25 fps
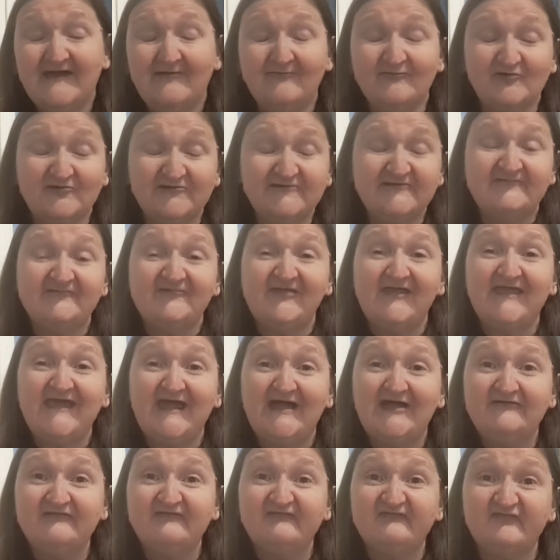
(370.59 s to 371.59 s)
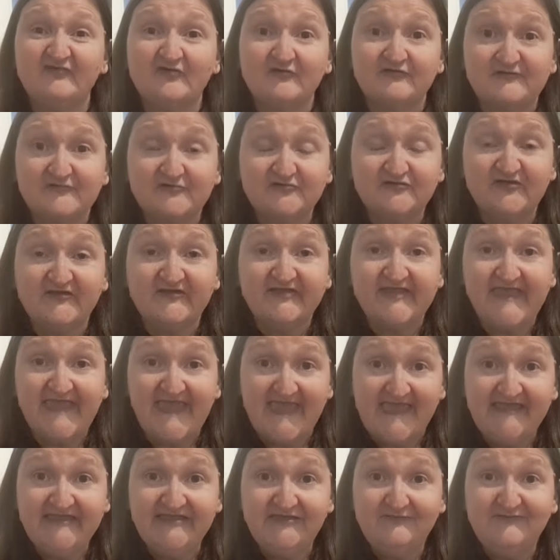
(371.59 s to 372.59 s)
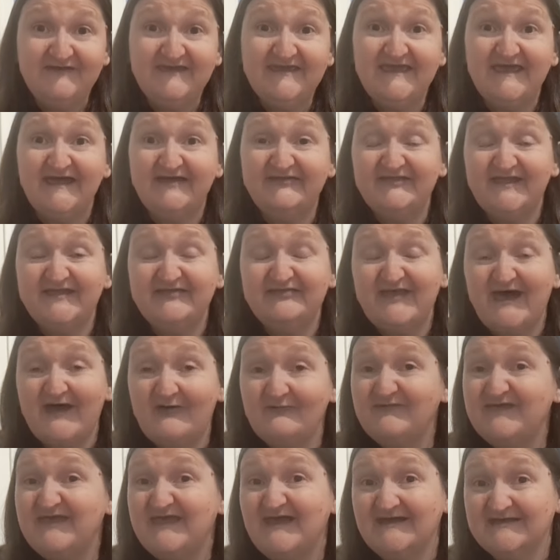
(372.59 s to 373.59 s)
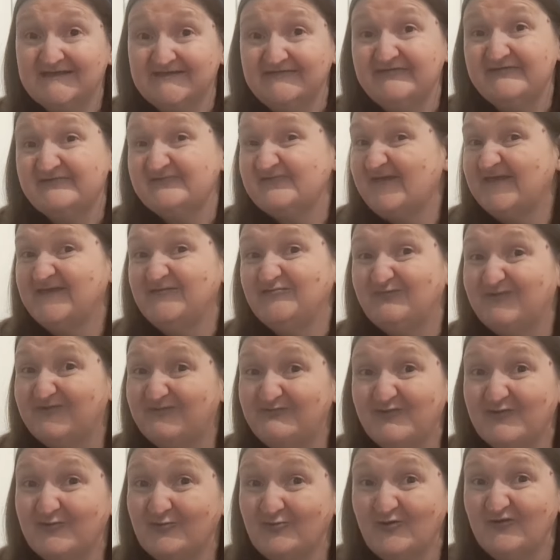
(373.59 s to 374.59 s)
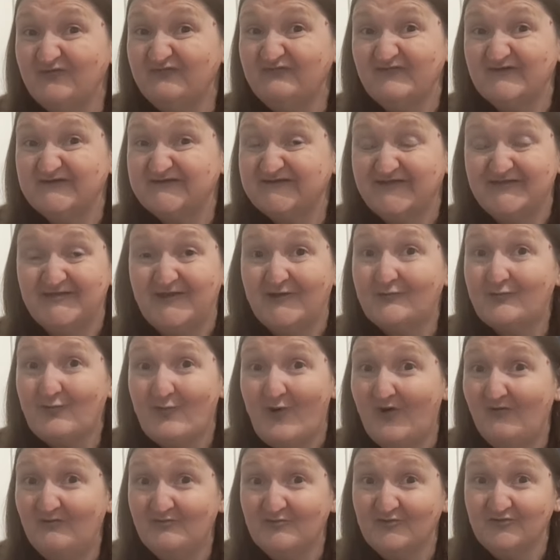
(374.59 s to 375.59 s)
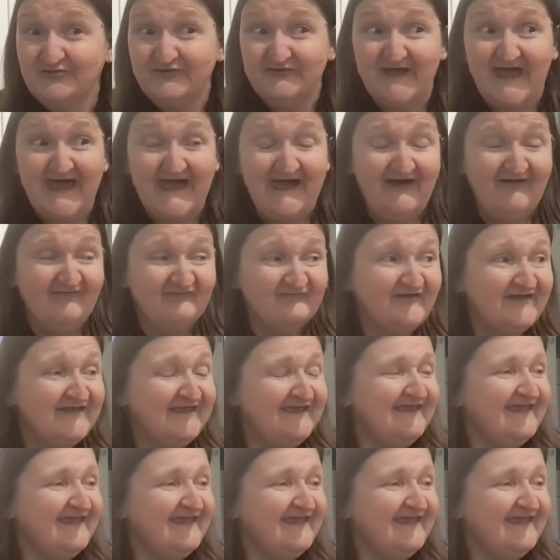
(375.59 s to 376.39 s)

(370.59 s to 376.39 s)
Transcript: I'm going to stay carnivore through the day anyway, and then that way I can decide when we go out for dinner what I'm going to have.